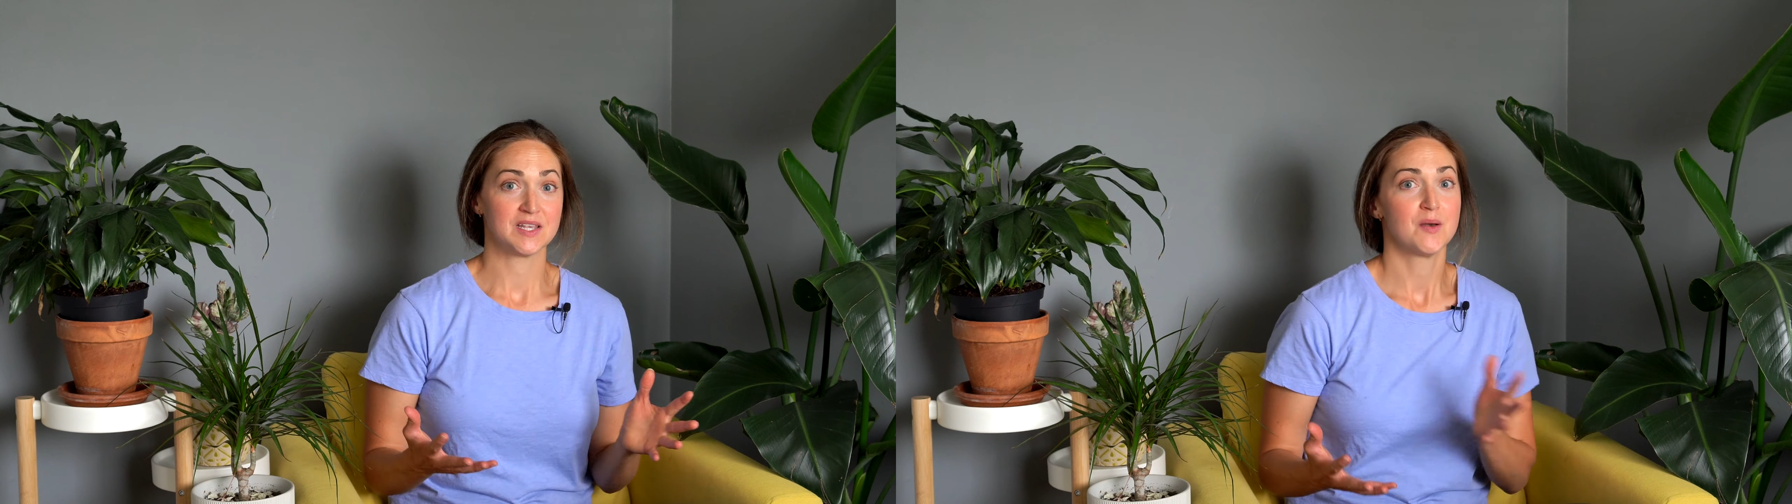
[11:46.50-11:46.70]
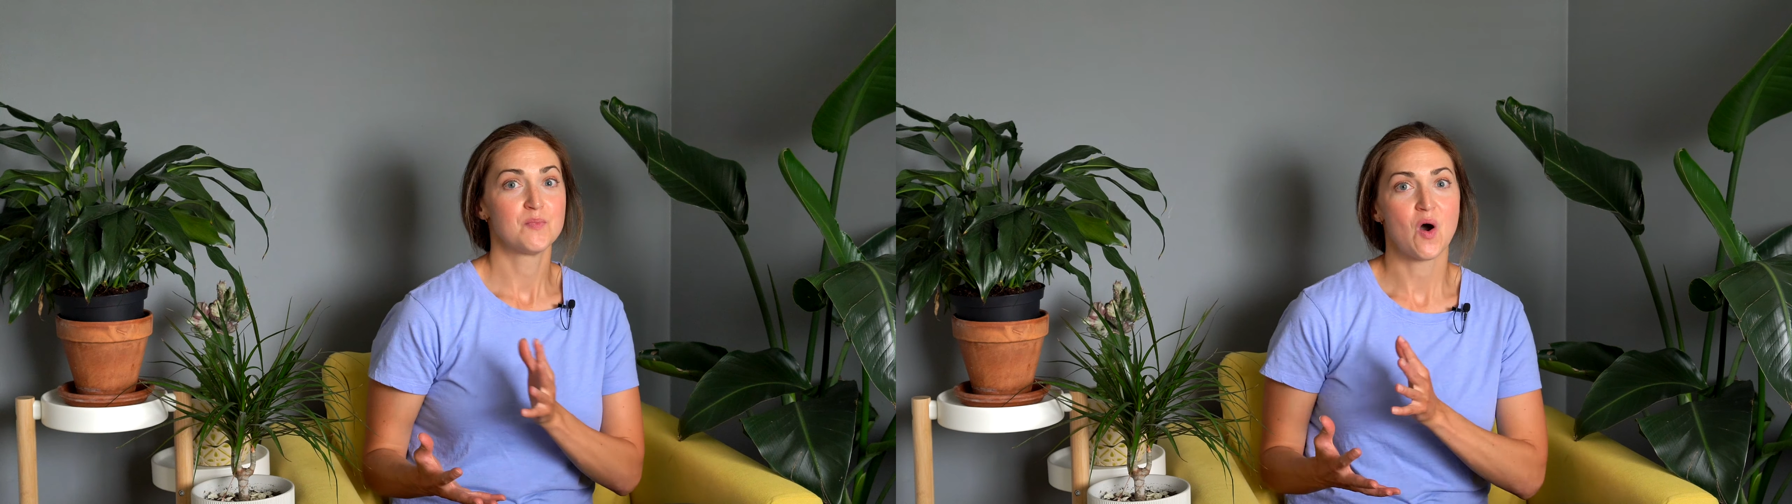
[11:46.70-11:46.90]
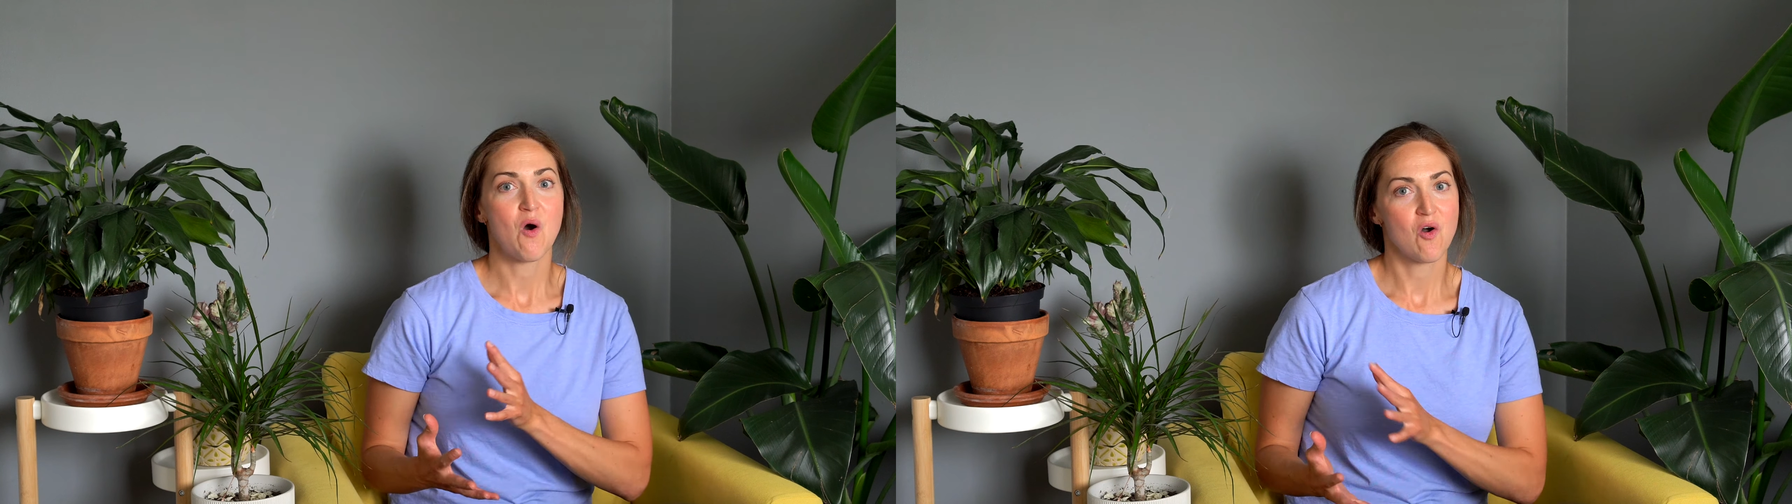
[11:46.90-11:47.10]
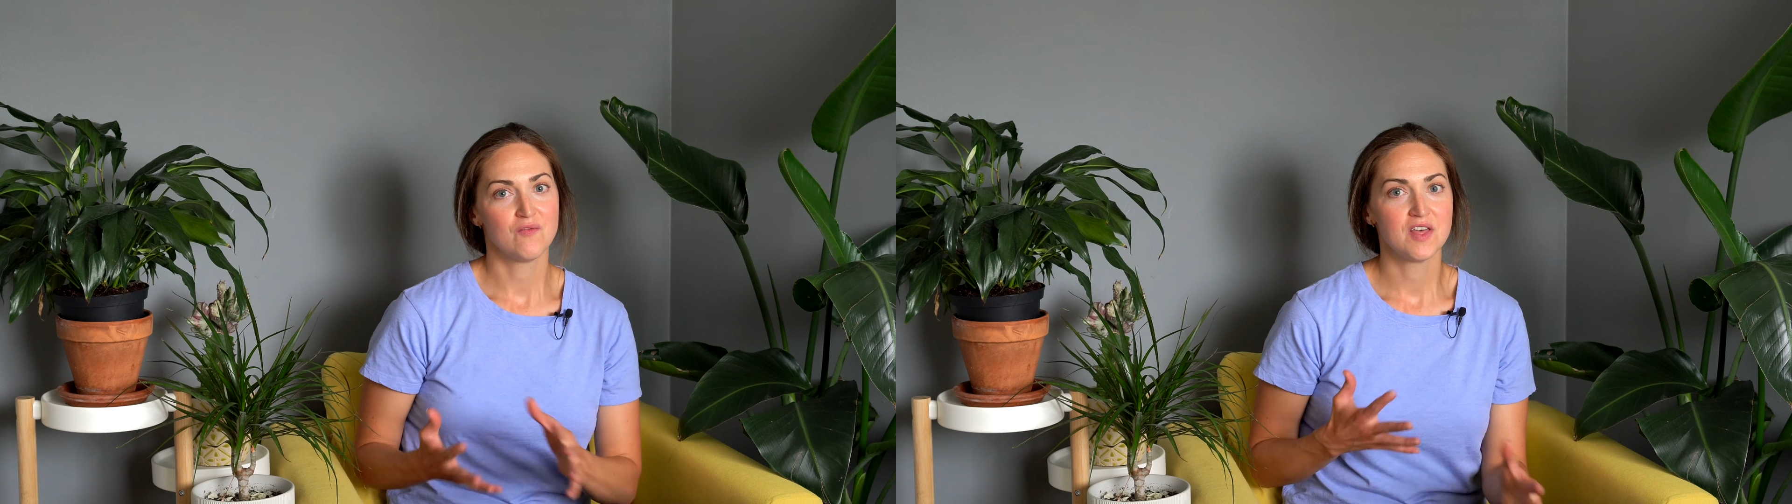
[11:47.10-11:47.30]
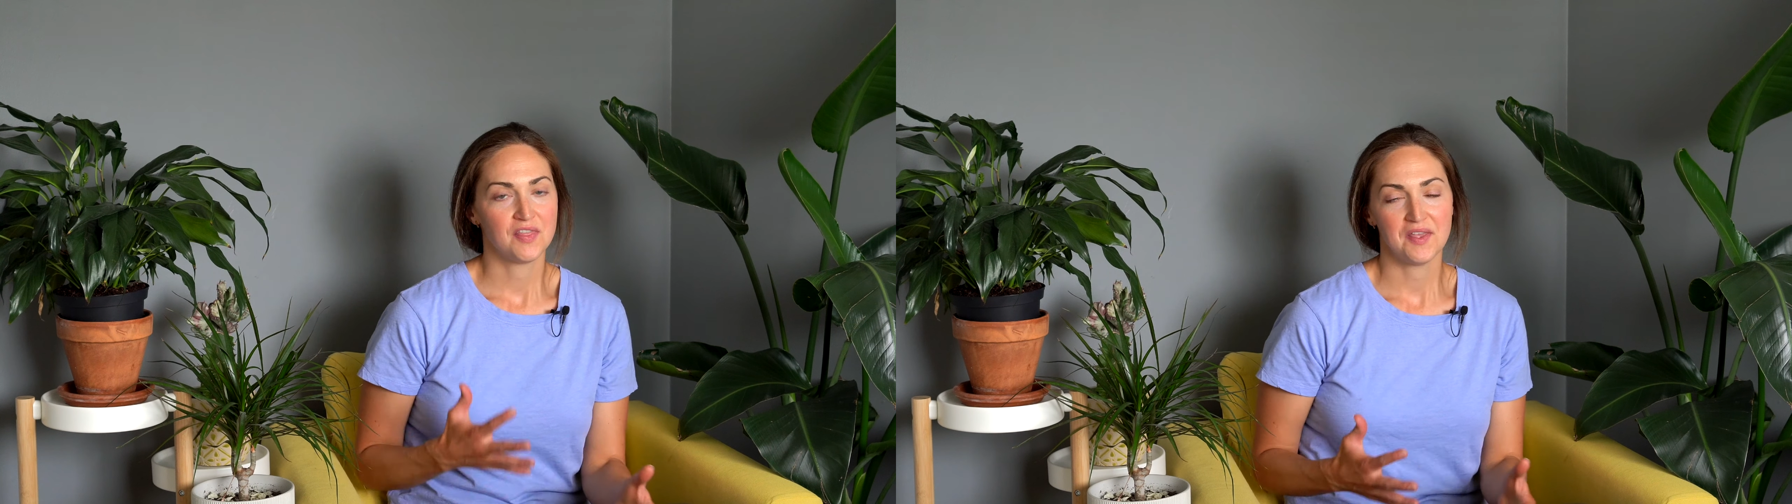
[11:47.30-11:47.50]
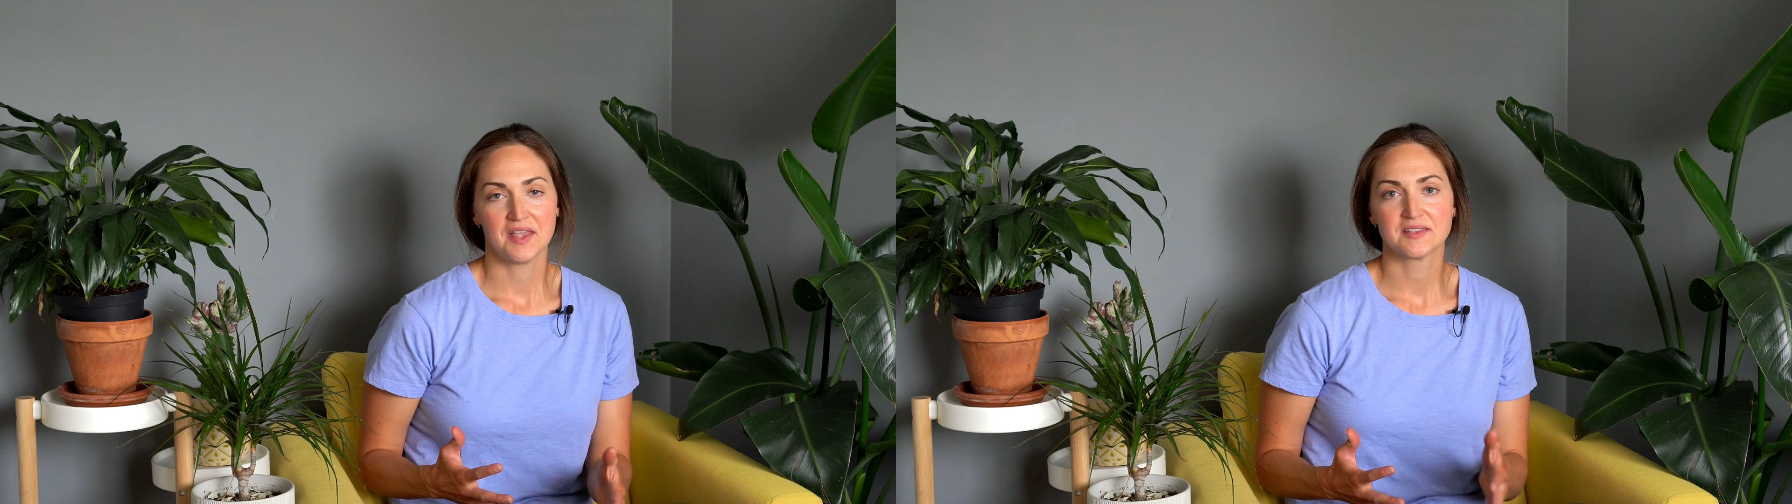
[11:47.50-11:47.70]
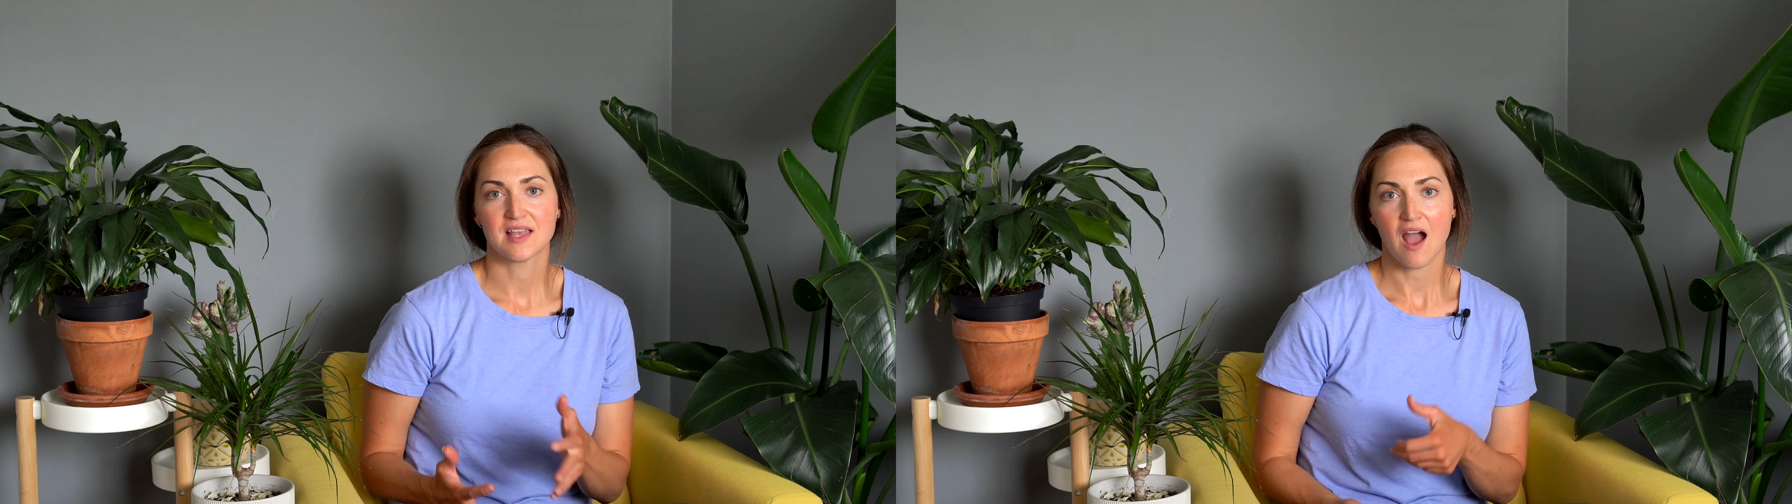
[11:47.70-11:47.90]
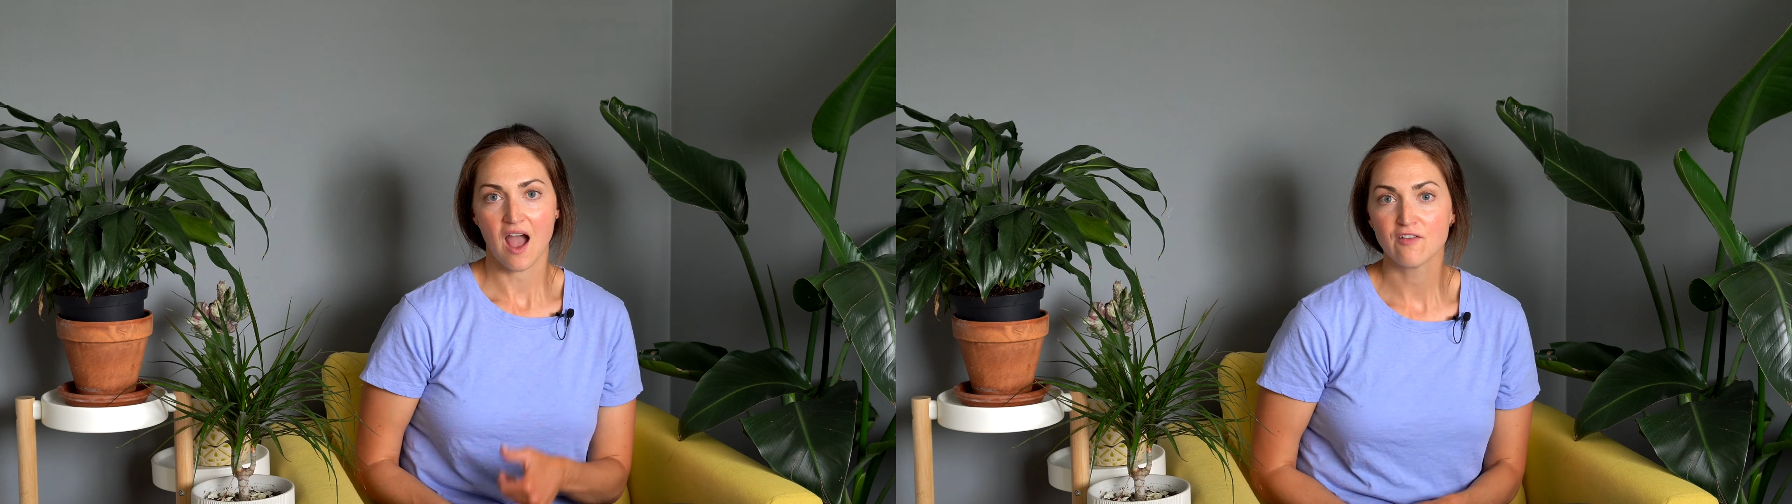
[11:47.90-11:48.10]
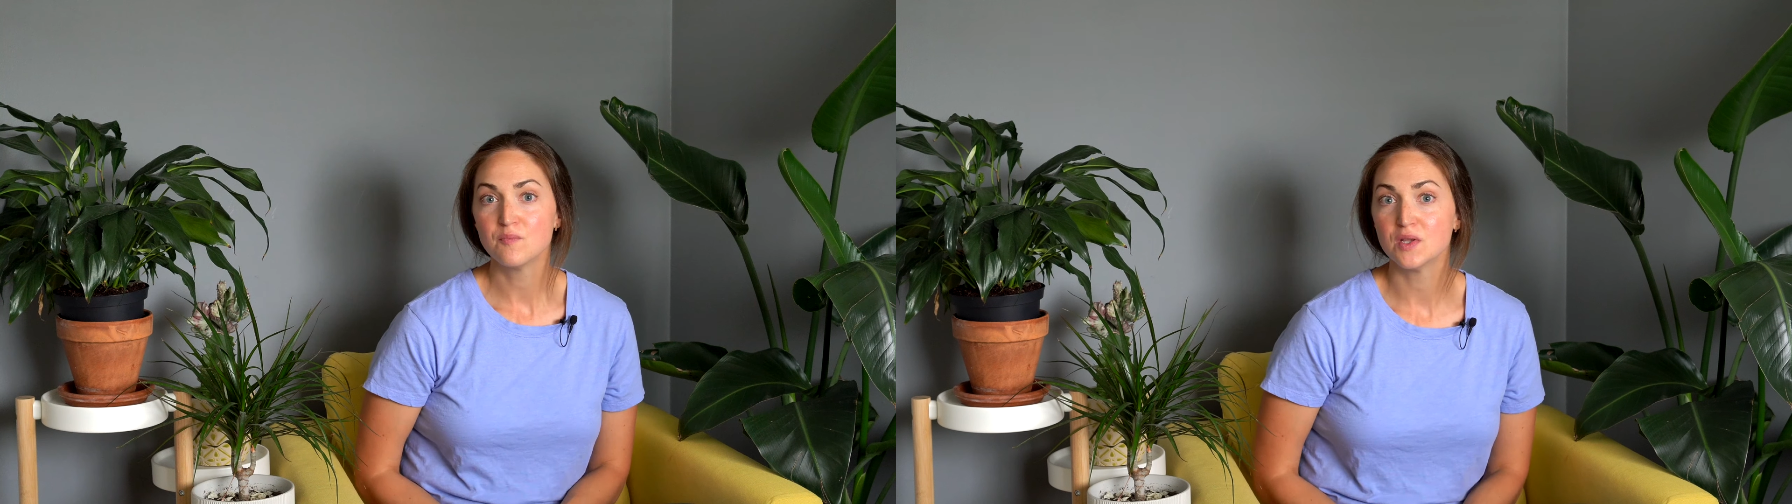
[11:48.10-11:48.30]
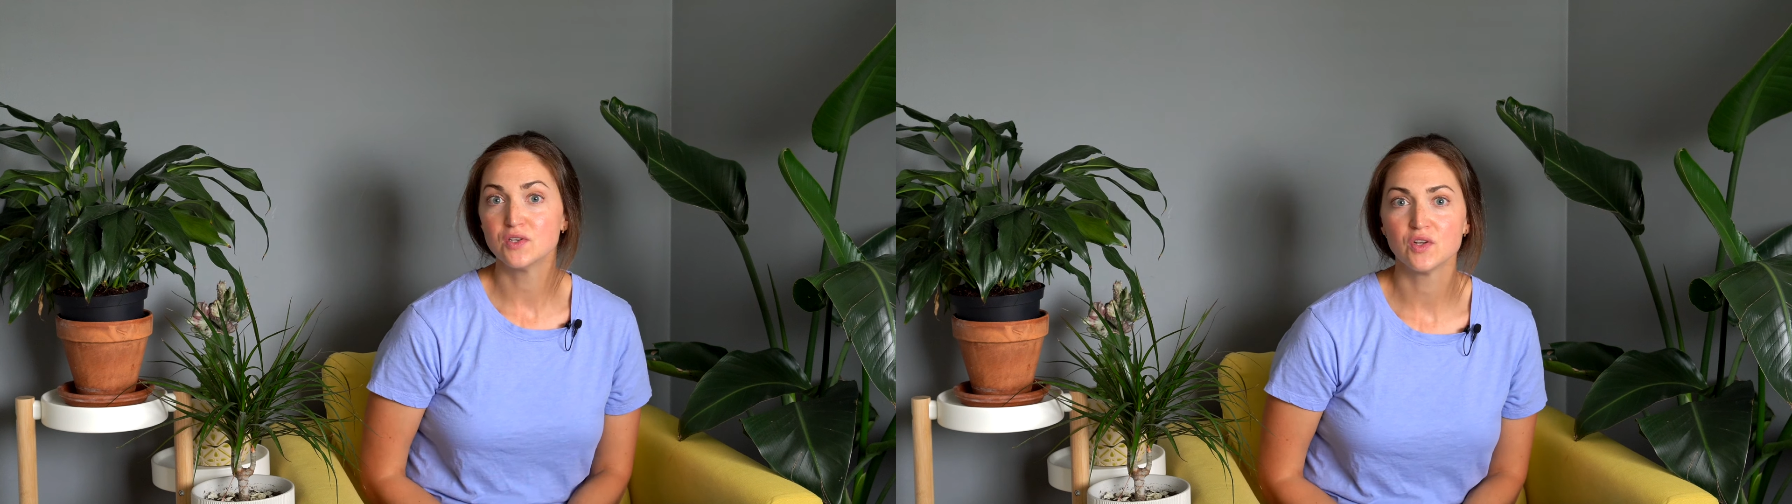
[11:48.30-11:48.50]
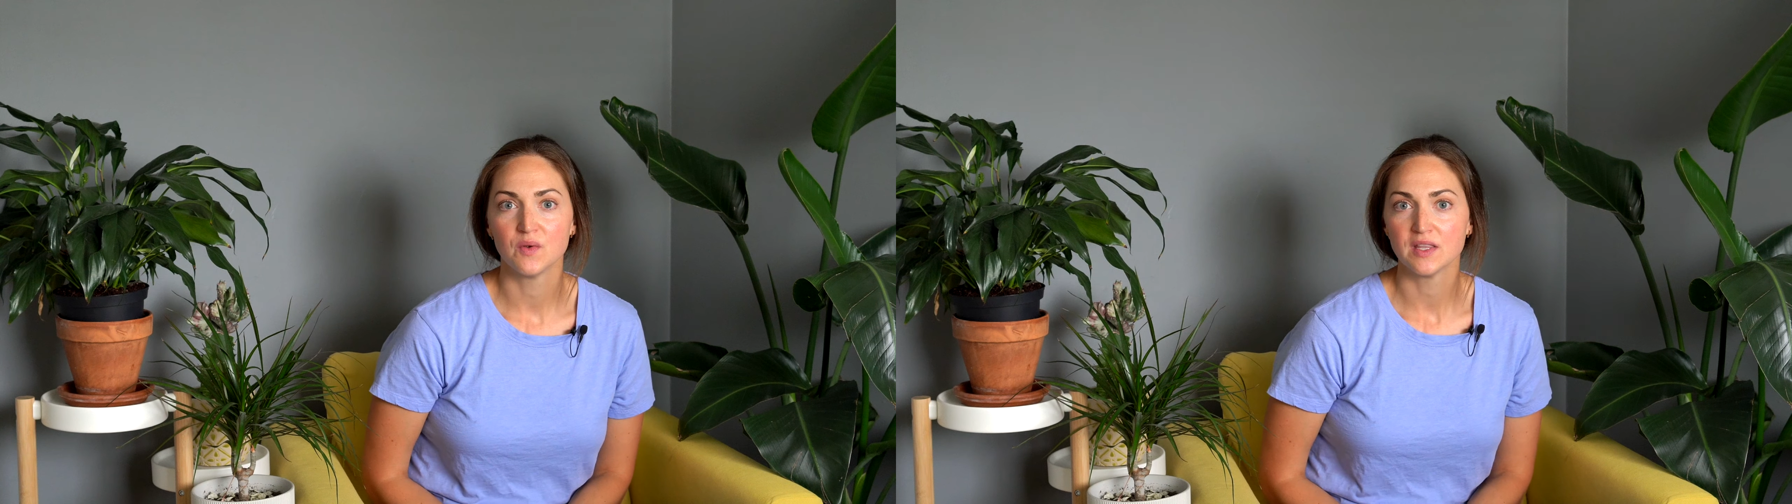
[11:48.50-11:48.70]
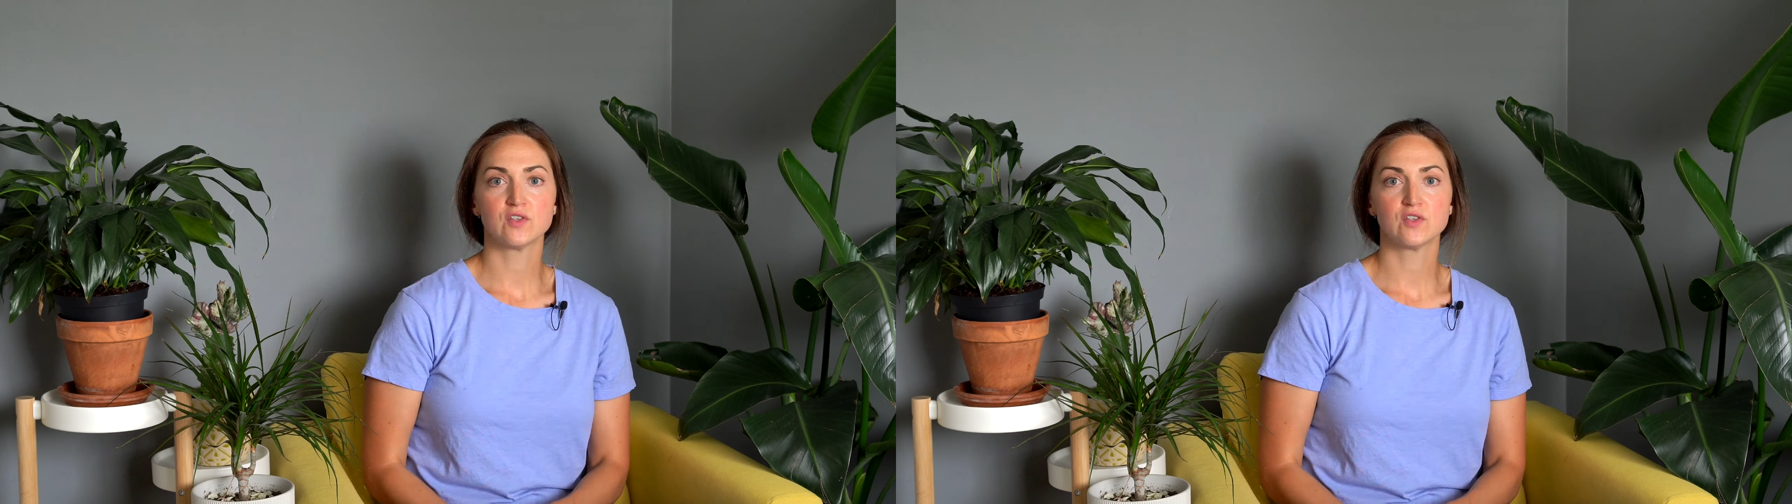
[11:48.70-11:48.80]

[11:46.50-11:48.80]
up all of the things that I've been doing